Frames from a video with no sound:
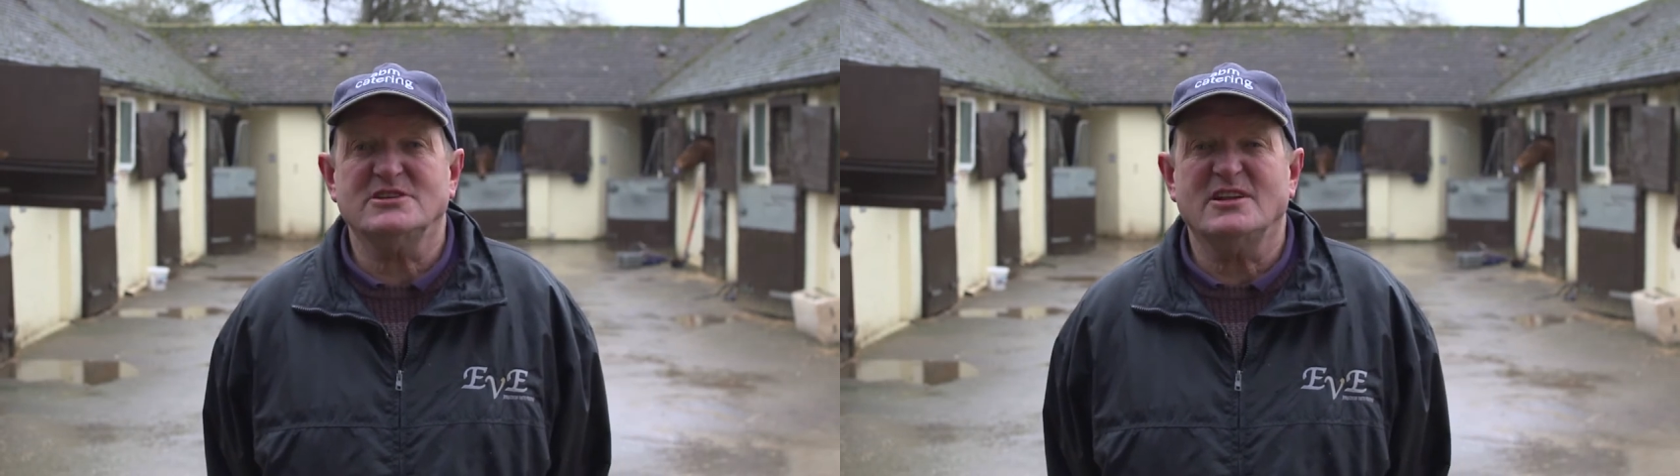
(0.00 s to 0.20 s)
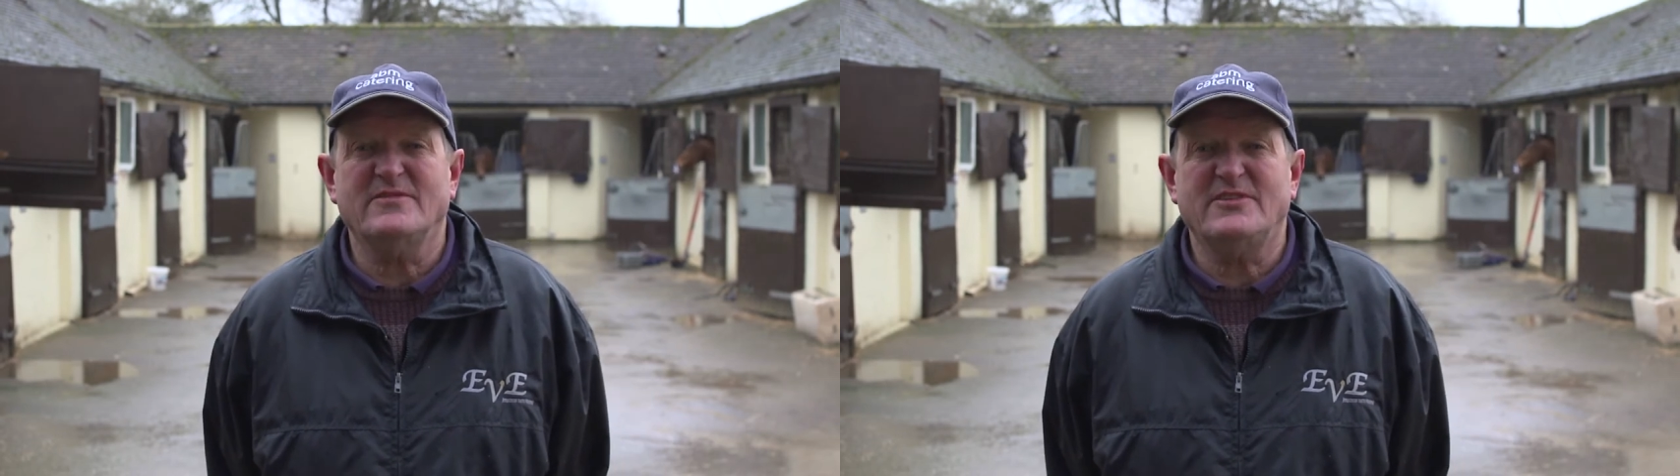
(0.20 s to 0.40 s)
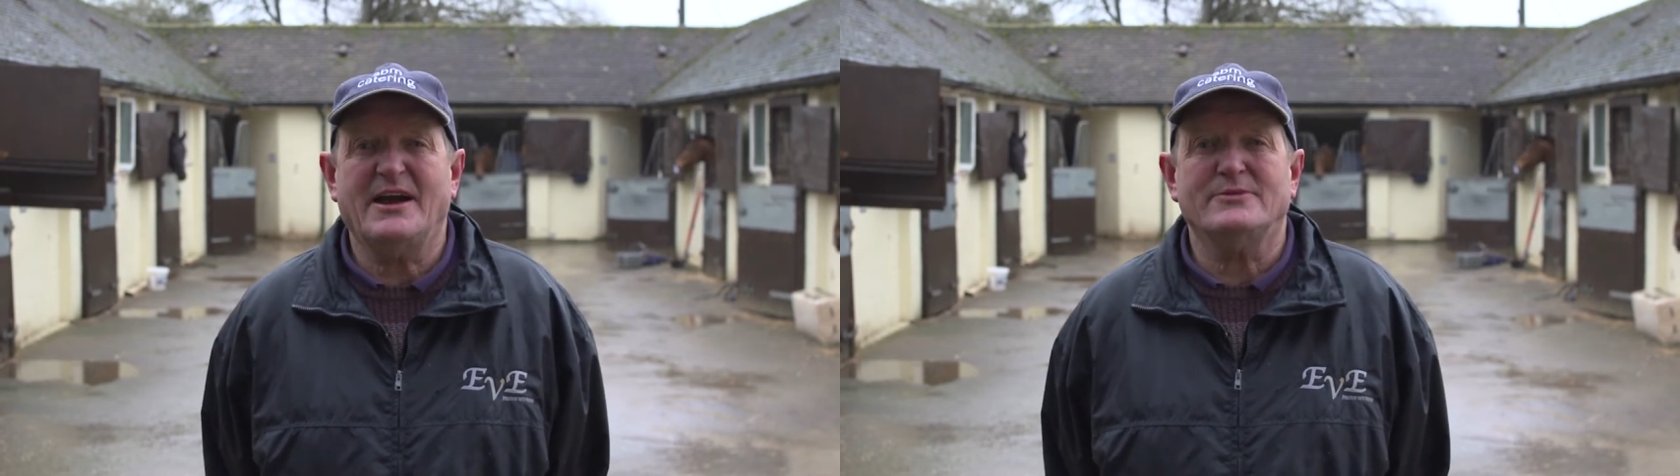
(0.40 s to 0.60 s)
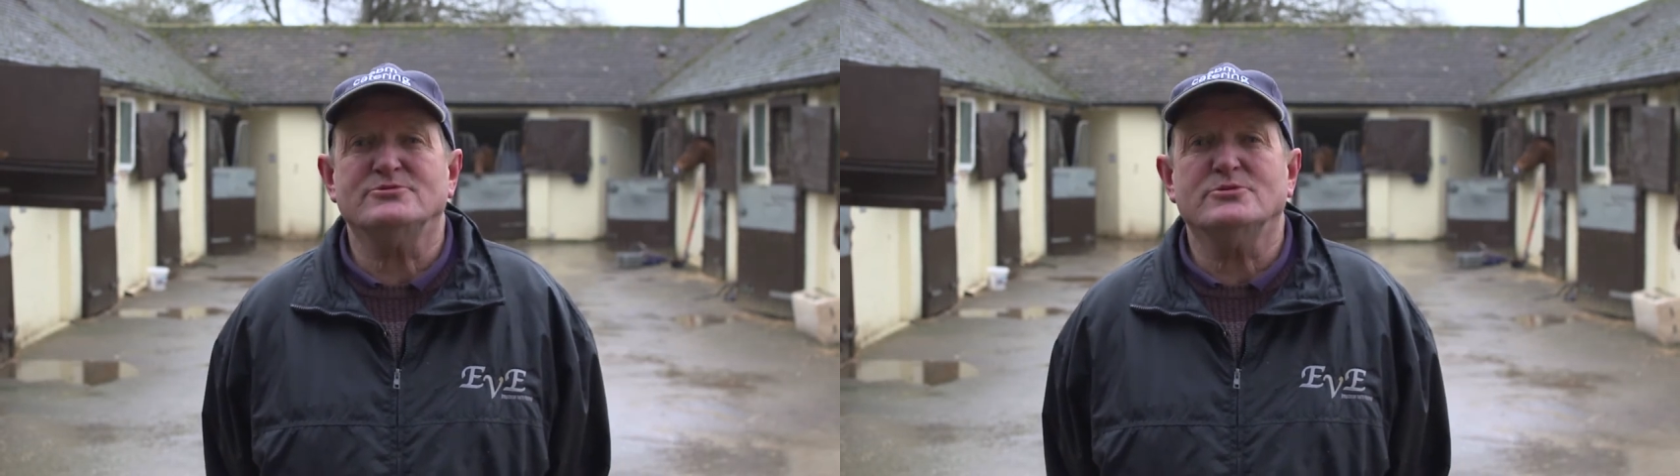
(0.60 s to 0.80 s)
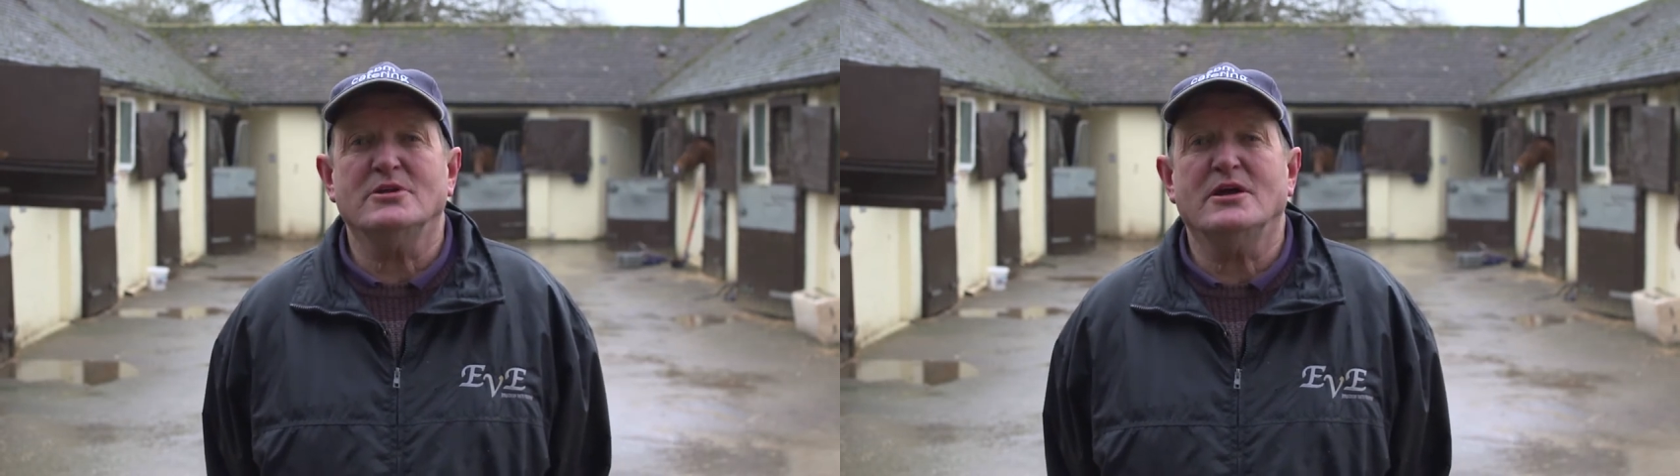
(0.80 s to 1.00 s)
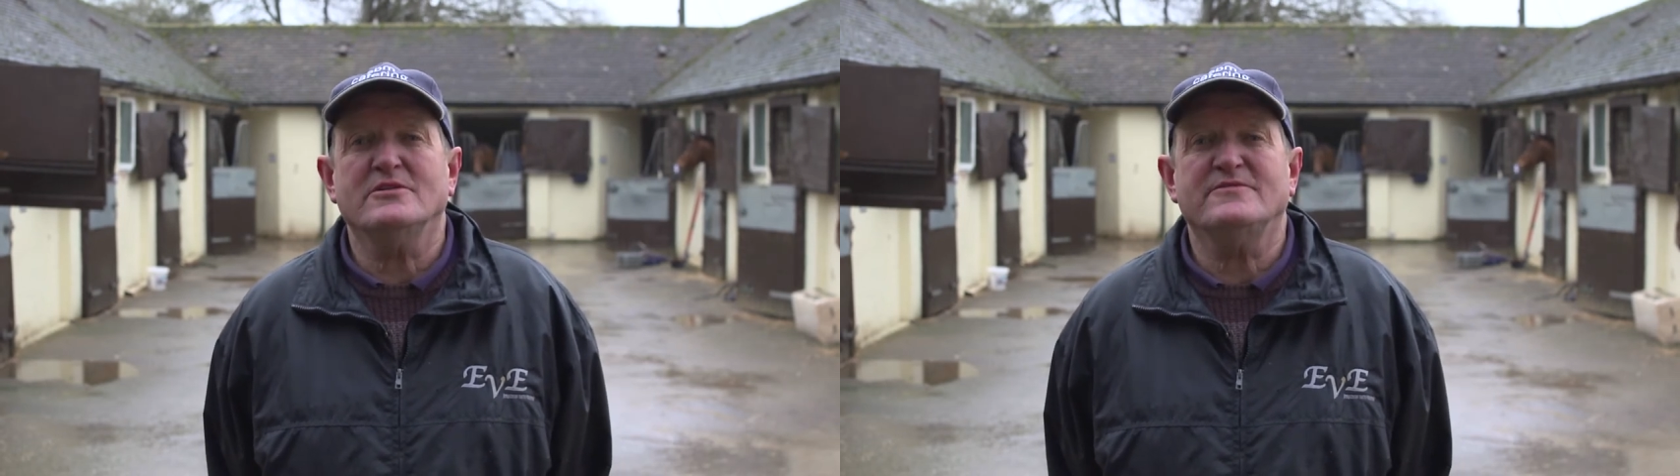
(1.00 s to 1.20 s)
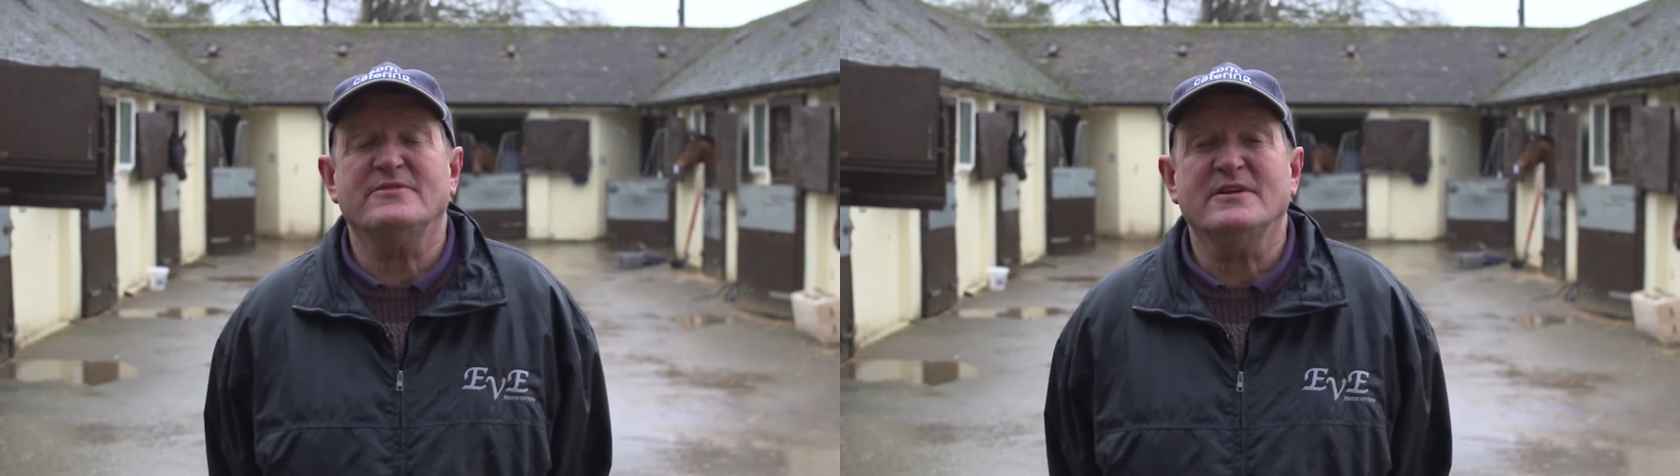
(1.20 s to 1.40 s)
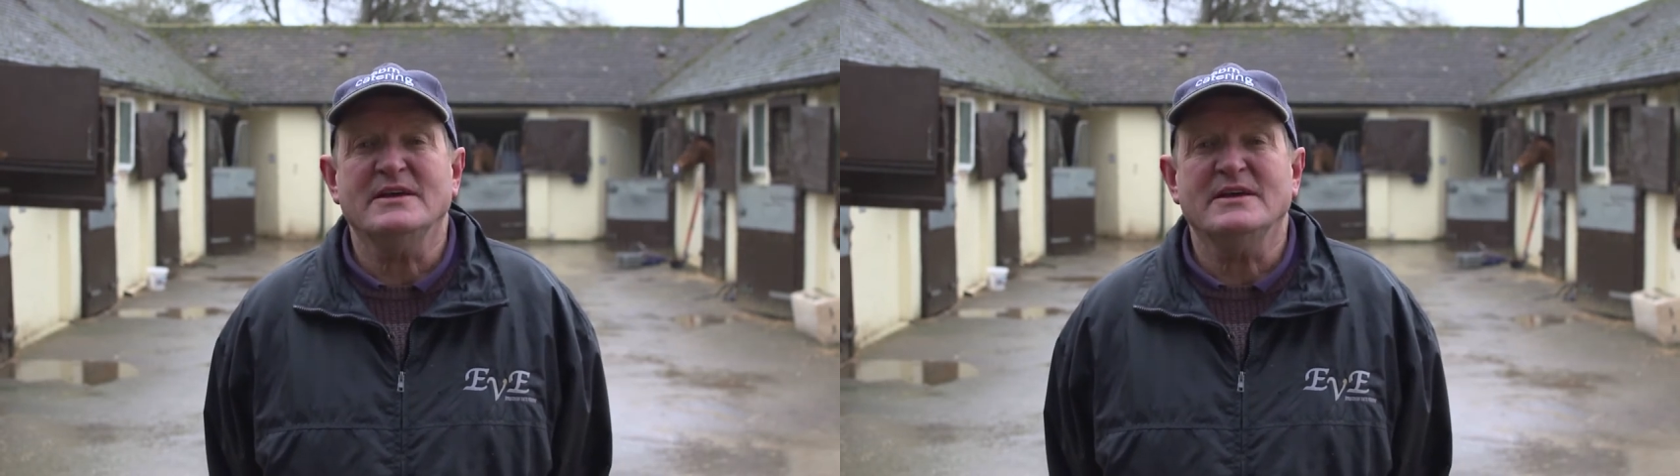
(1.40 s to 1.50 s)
I love the outdoor life,